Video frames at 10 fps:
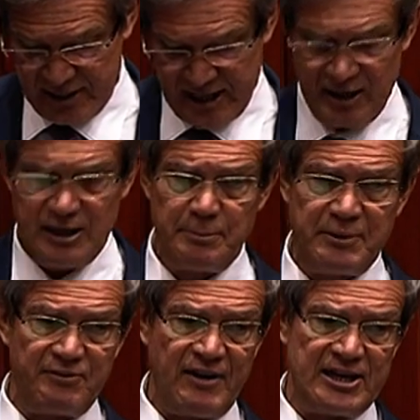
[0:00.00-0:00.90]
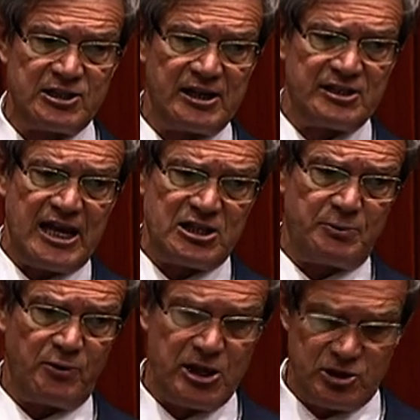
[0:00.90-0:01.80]
and in a bit of
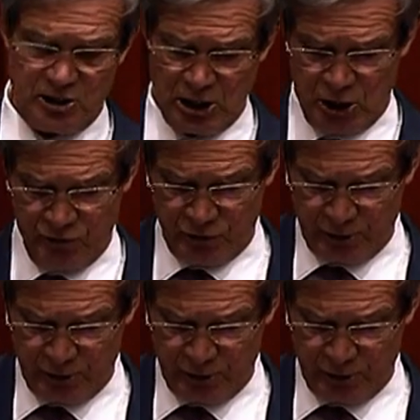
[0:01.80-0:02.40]
exasperation for